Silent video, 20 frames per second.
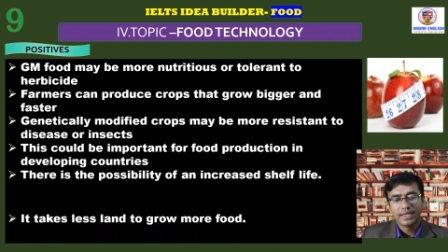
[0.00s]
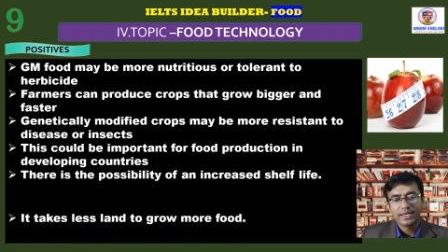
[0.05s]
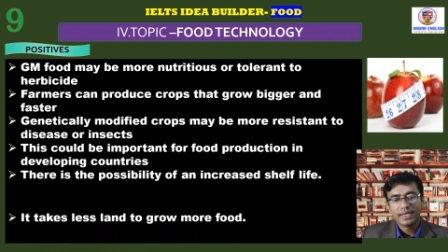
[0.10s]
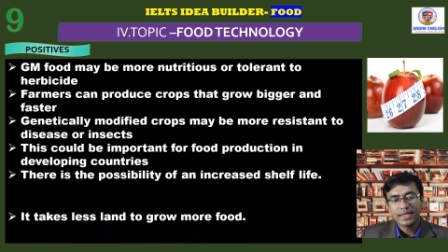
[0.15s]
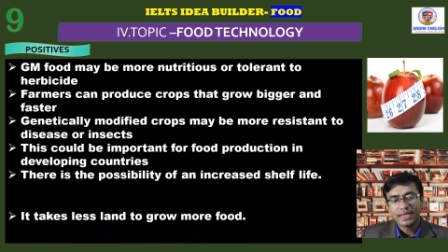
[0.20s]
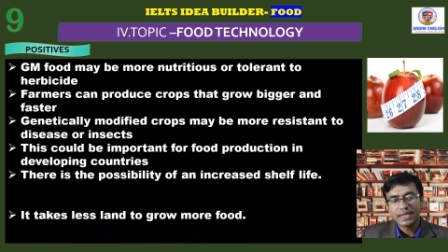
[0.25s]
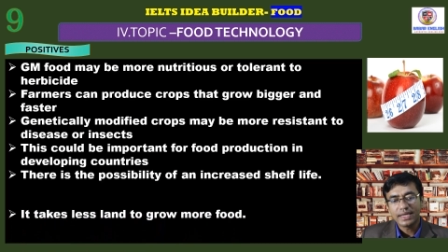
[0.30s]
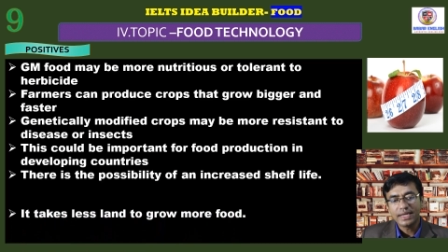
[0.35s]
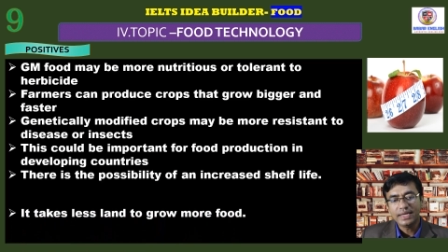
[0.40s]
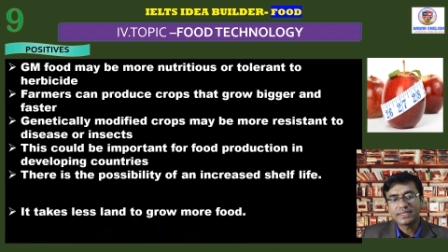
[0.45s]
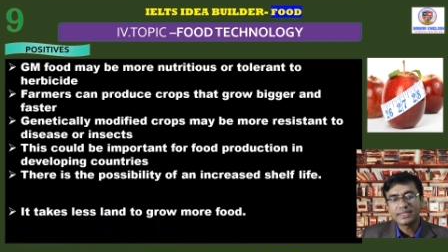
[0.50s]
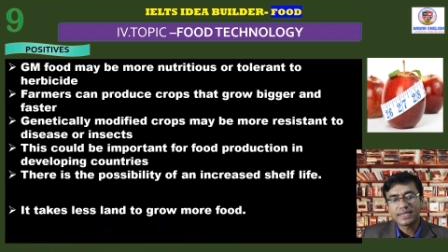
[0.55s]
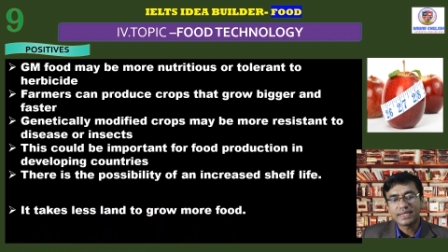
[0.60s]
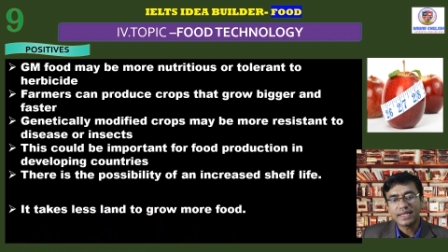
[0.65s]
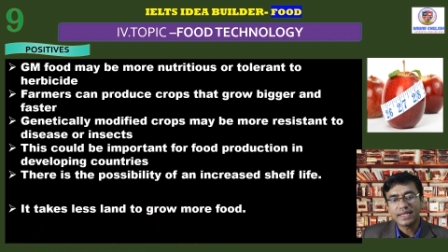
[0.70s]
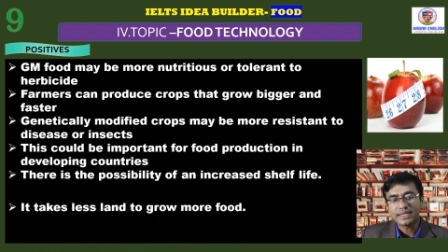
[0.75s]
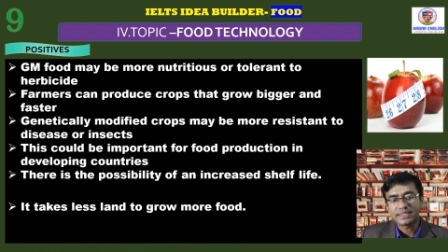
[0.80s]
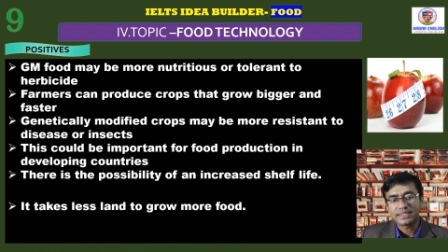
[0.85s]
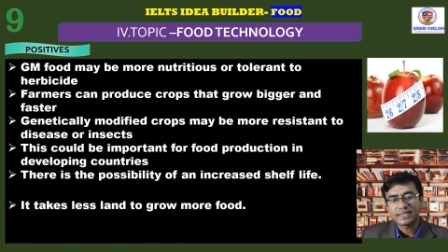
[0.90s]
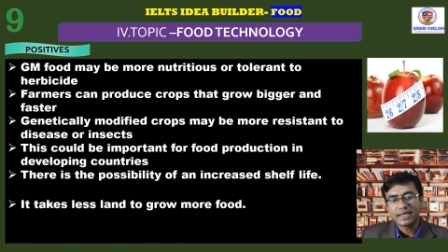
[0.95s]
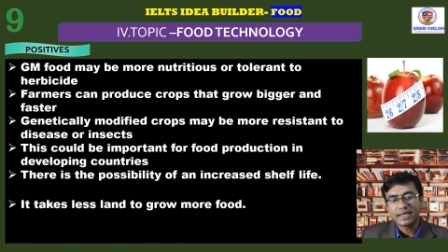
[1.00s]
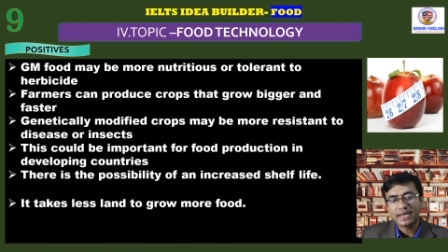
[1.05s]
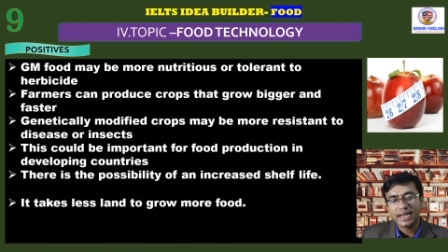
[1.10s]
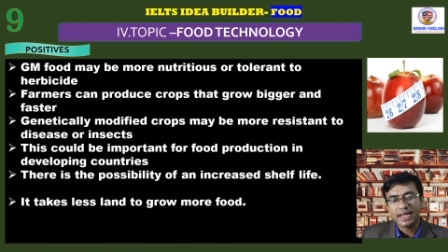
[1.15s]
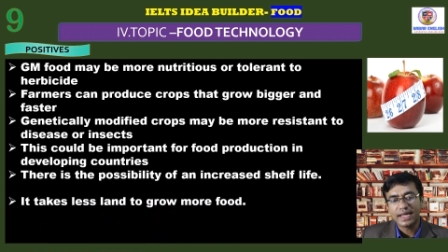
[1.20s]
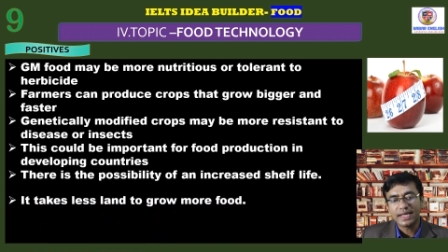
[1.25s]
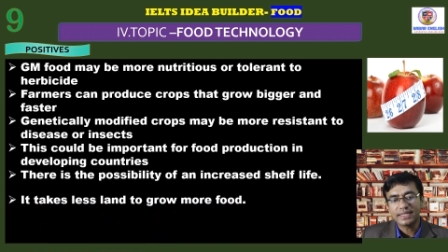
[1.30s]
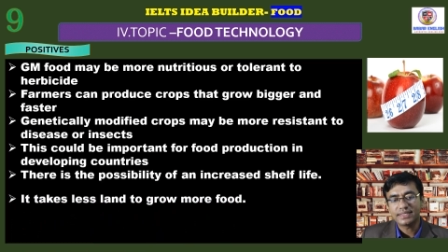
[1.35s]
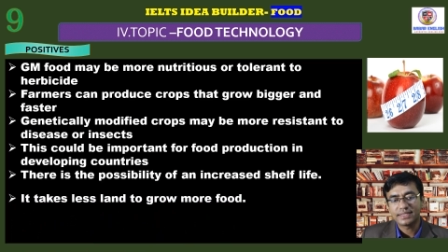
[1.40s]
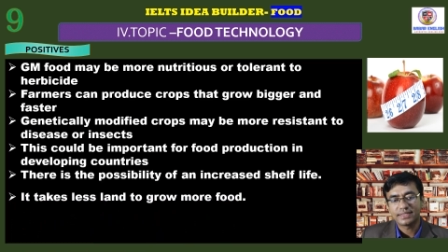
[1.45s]
It takes
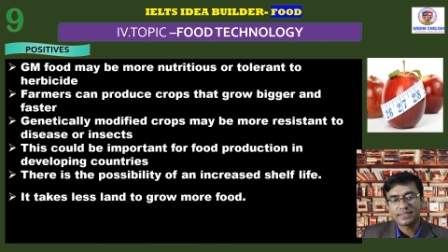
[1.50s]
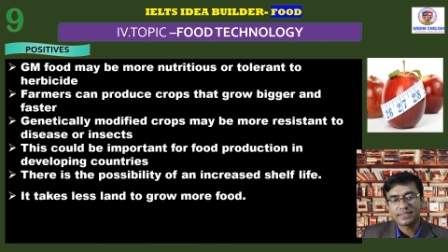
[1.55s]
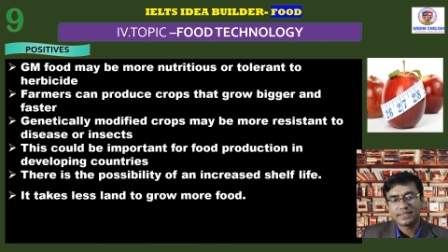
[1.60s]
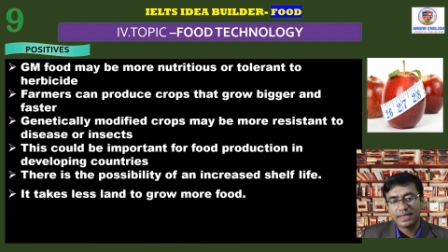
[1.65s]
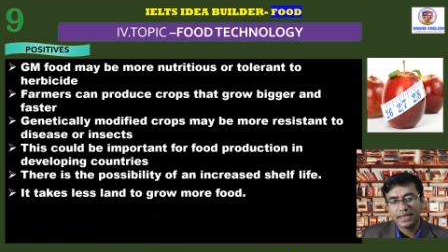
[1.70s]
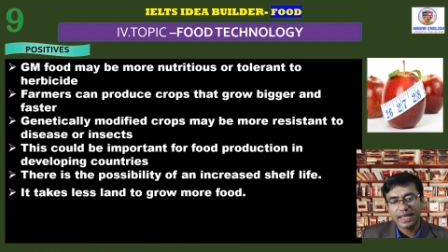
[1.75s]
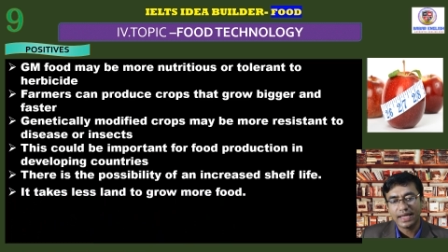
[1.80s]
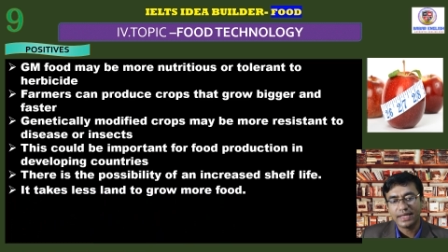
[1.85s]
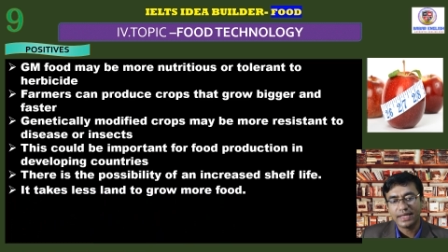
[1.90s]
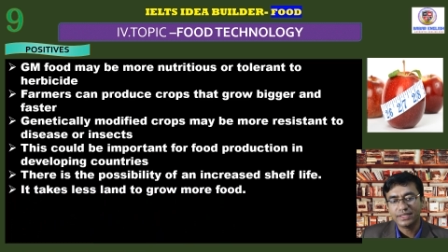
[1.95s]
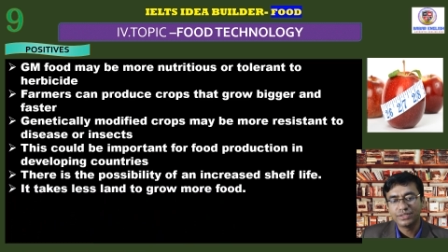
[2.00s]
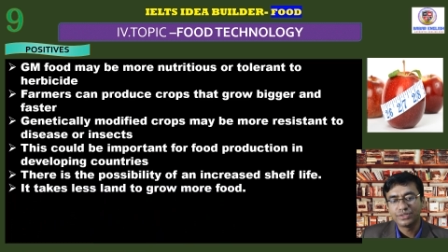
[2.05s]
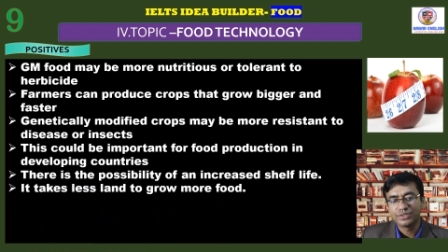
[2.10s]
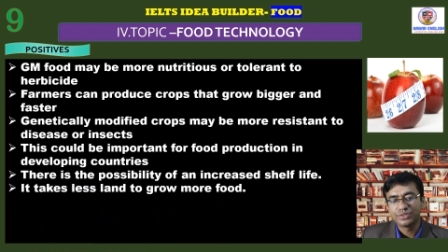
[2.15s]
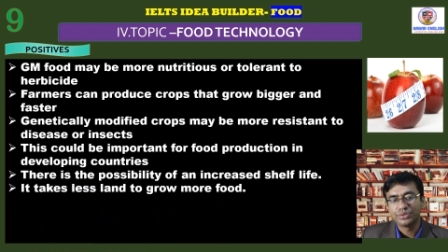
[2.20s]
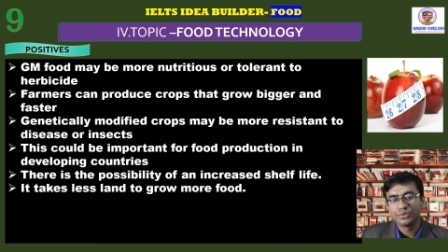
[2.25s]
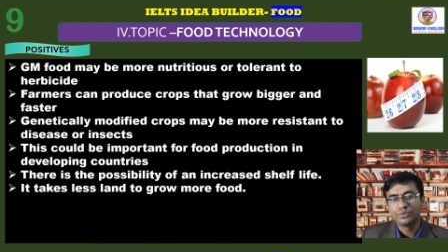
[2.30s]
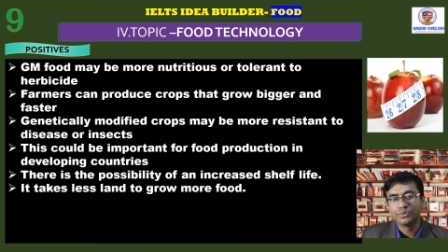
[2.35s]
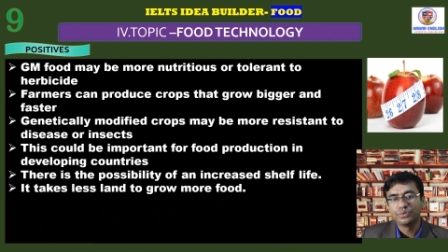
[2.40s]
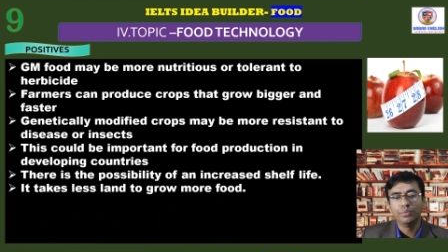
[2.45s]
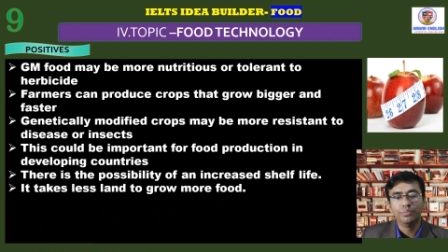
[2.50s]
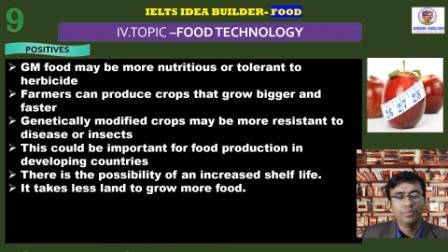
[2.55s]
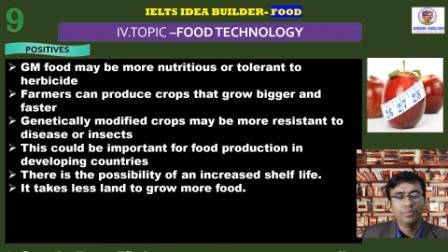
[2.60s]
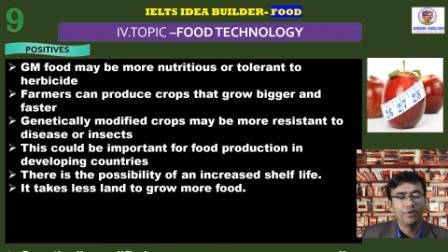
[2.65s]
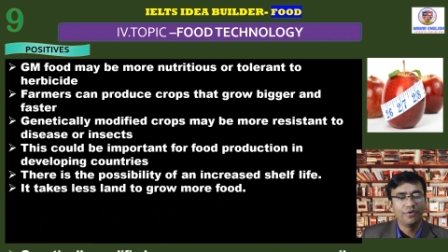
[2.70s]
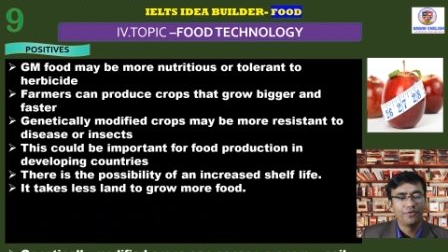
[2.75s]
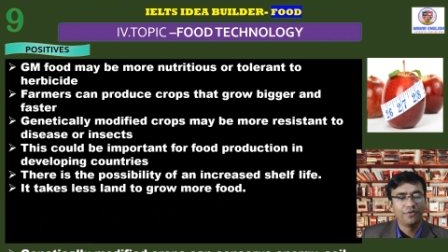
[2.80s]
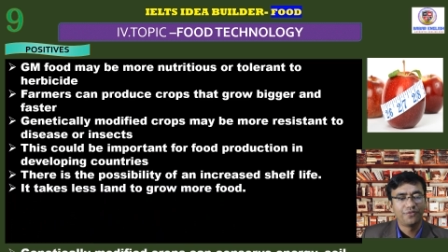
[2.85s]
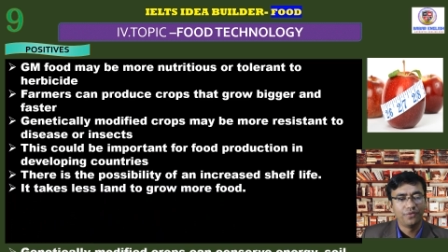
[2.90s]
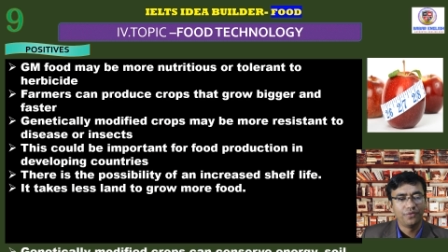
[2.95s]
less land to grow more
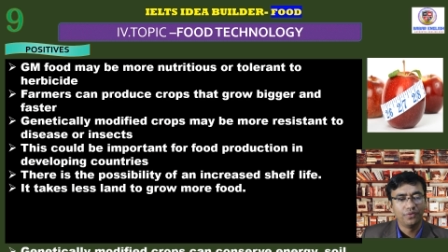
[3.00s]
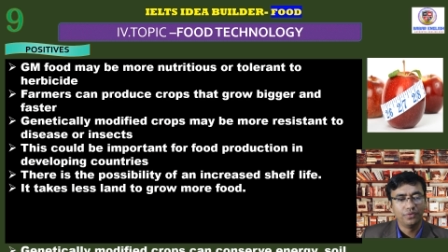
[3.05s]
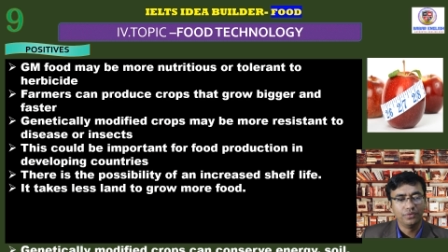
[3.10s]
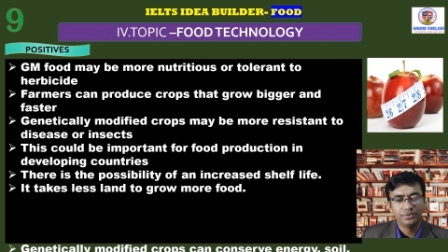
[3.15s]
food.